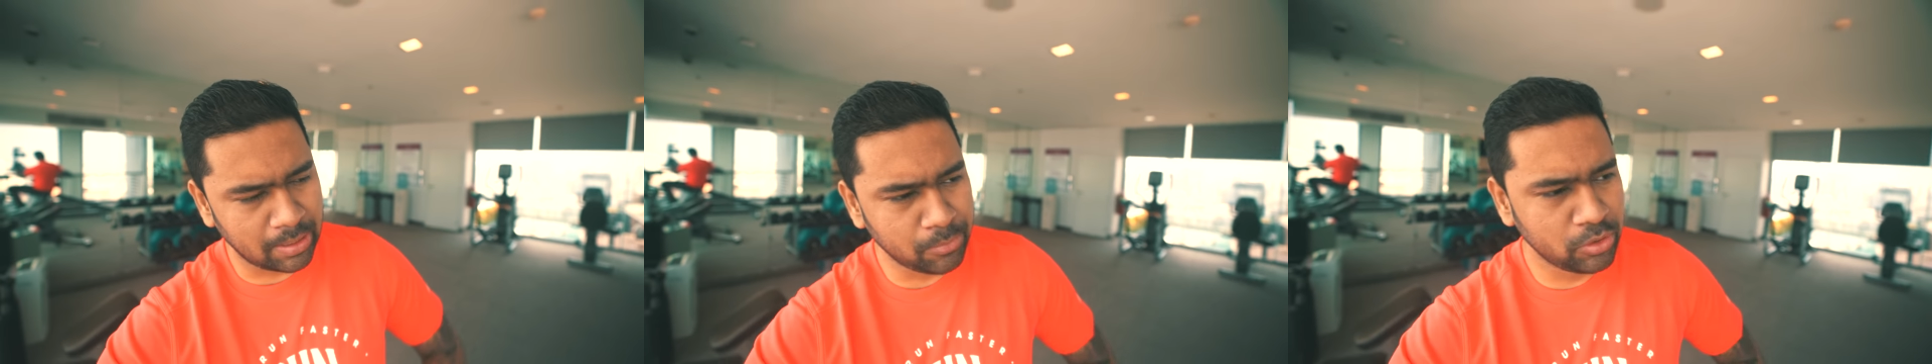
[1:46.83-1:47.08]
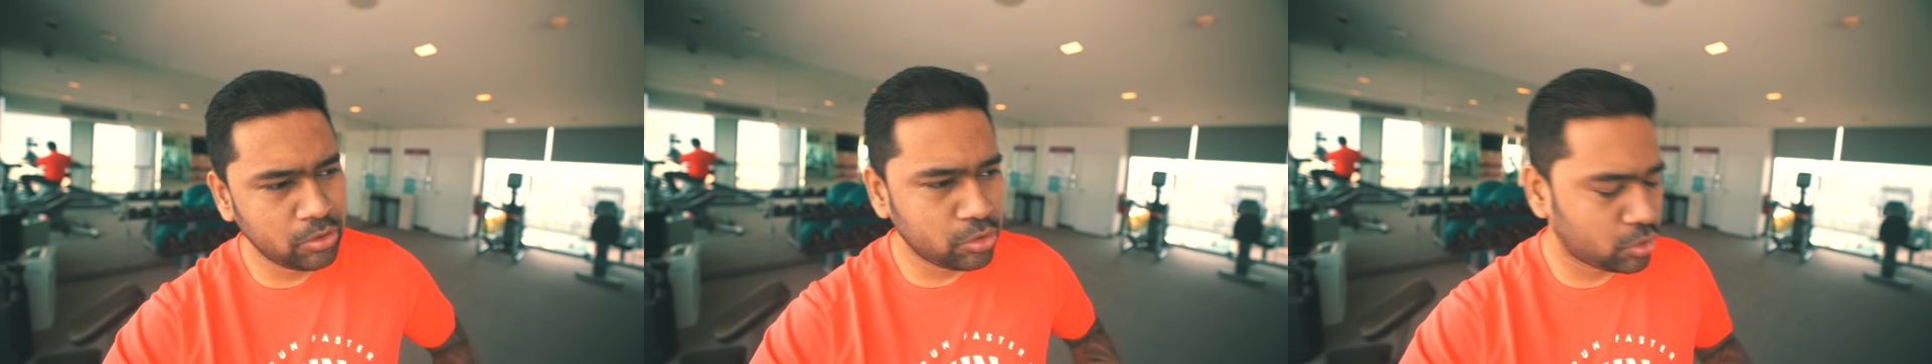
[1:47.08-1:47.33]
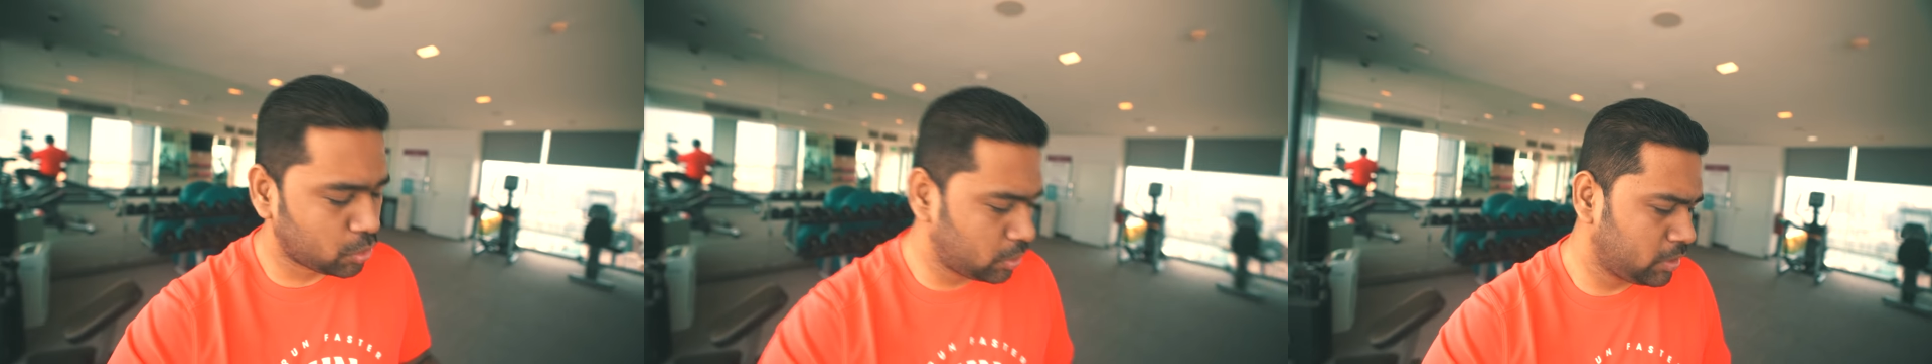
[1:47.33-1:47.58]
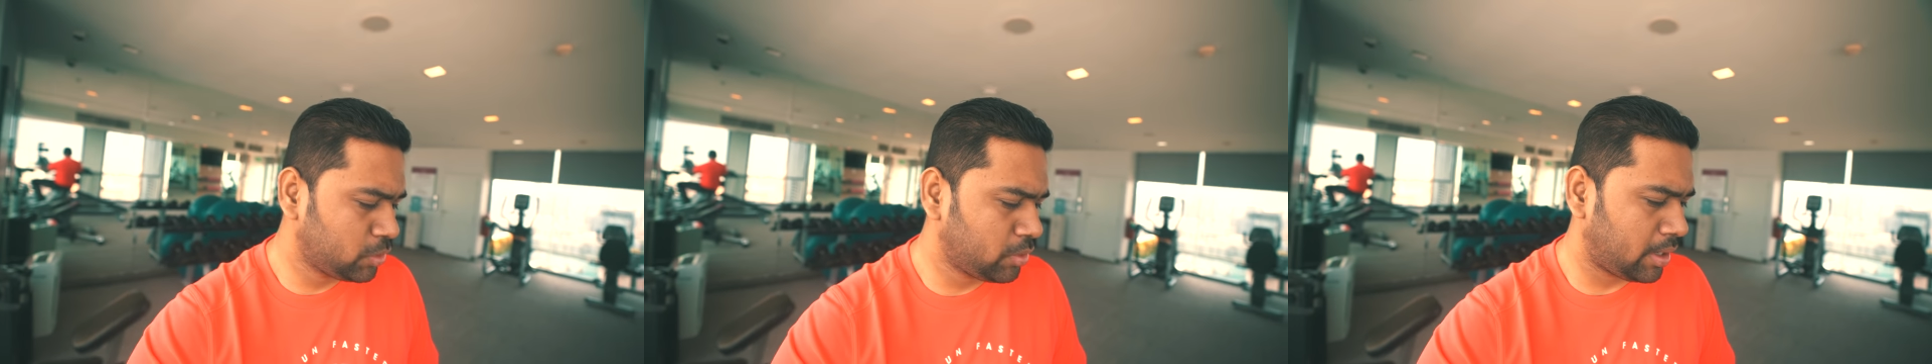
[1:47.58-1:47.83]
I'm going to show
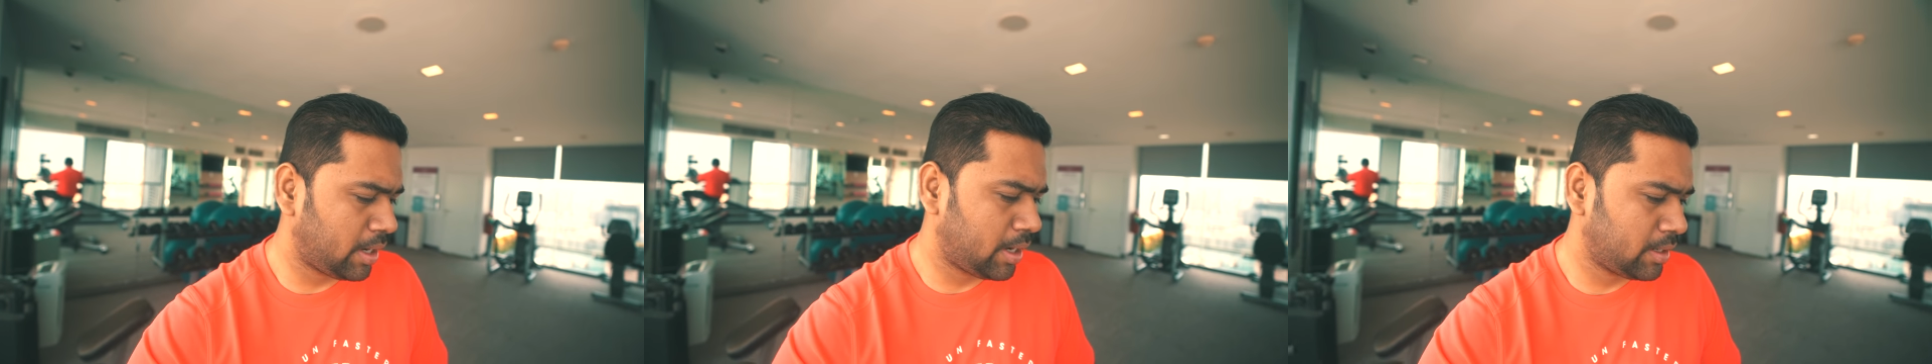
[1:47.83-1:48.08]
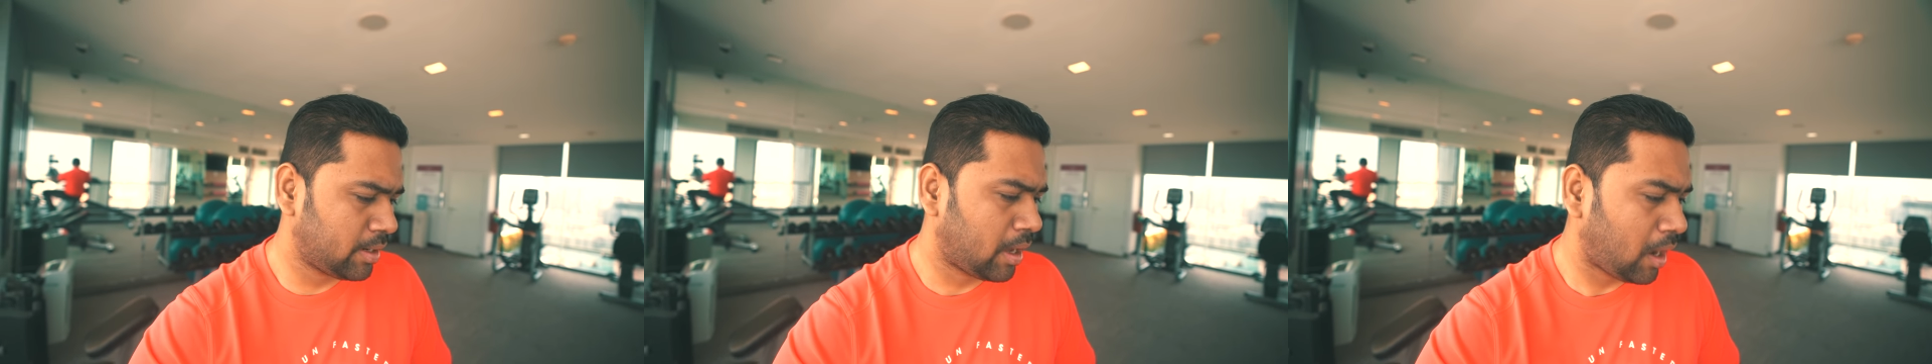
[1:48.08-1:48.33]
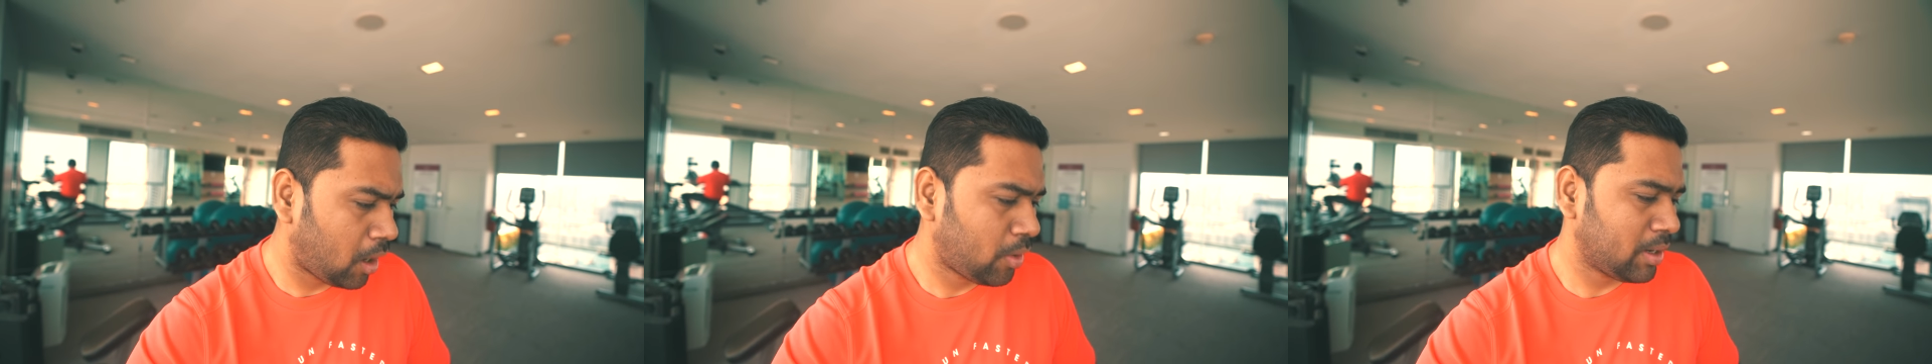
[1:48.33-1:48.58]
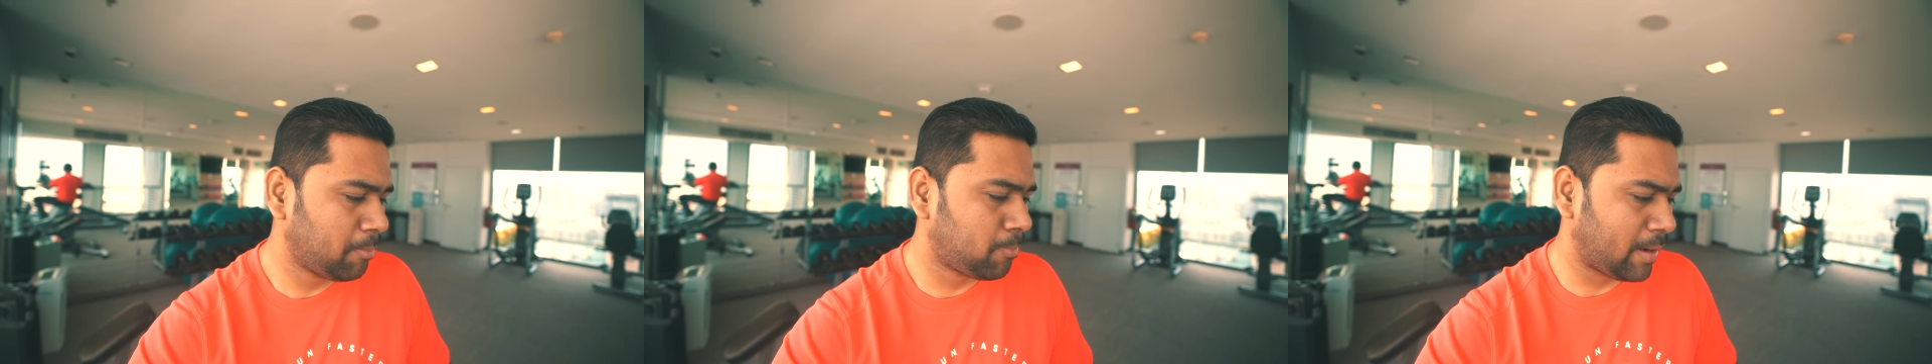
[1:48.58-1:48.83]
you and how
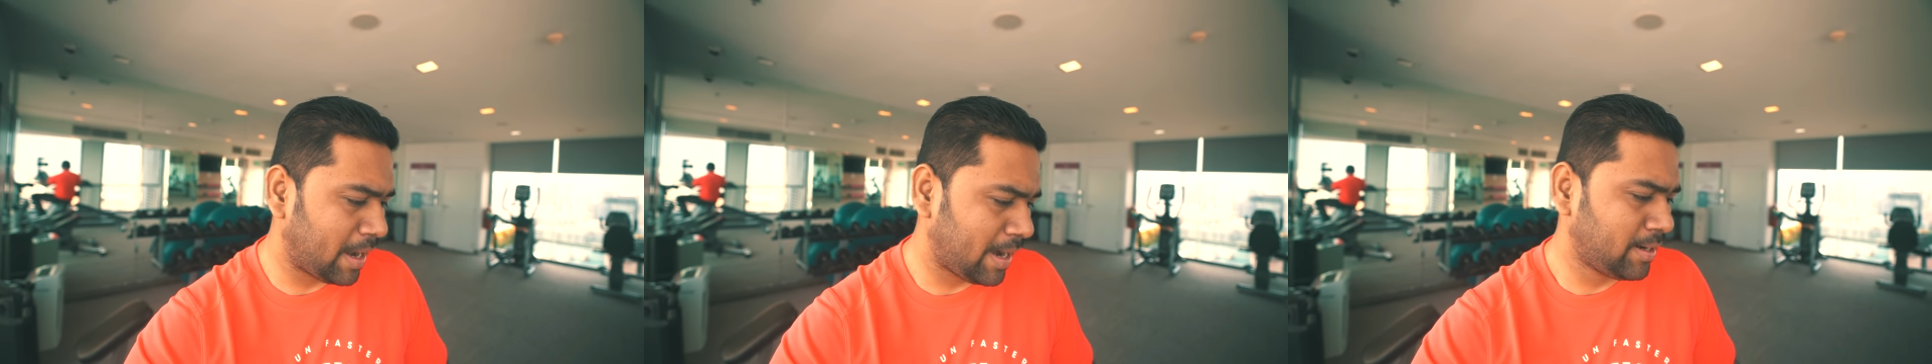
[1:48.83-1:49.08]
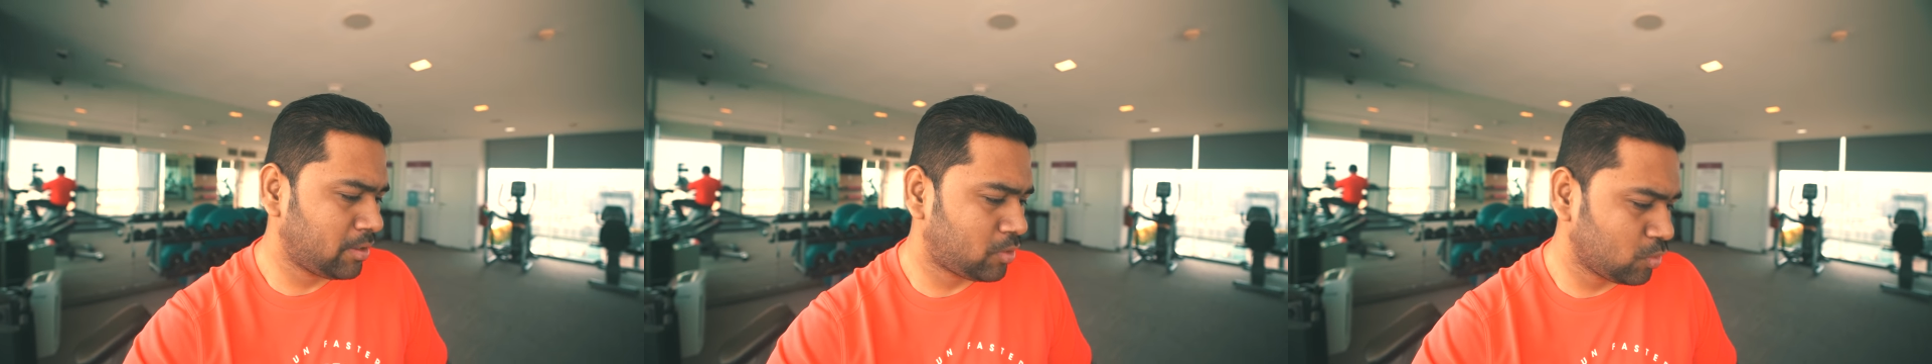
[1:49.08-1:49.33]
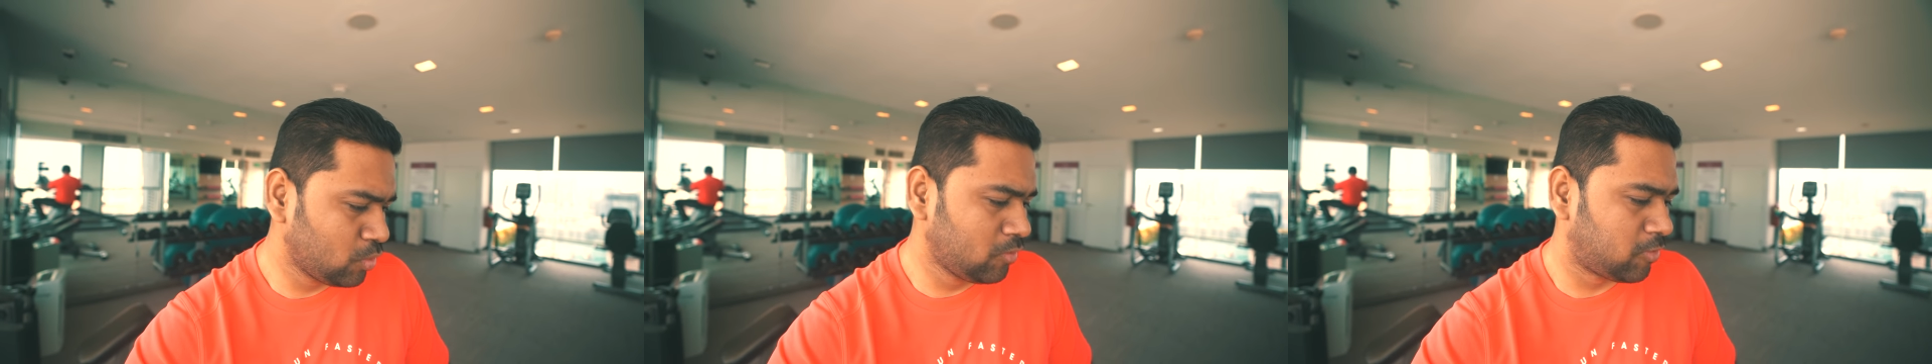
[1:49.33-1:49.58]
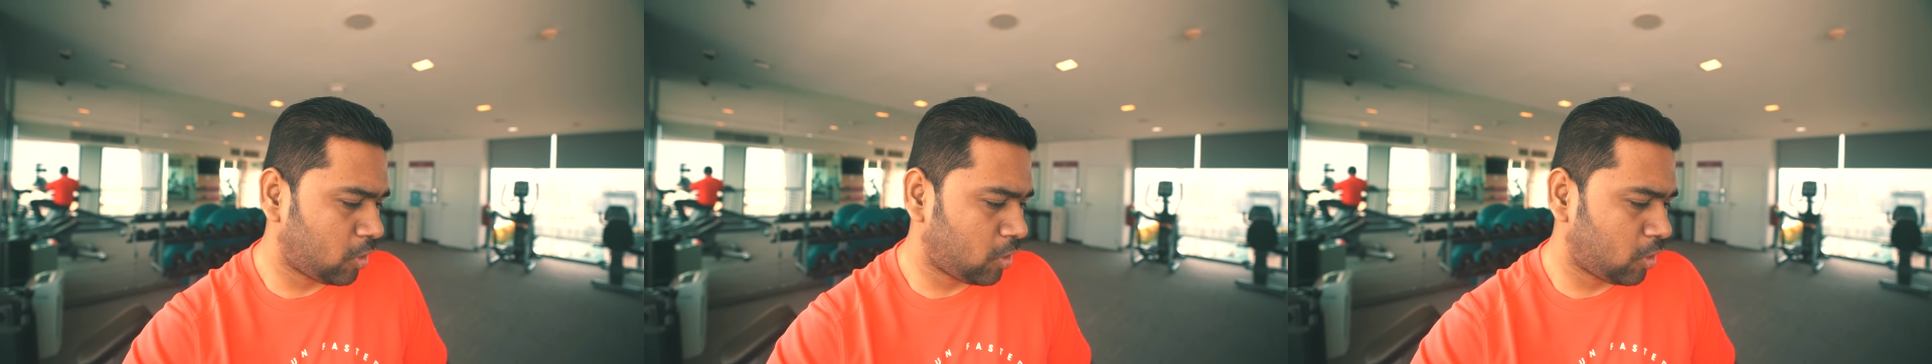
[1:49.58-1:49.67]
I planned two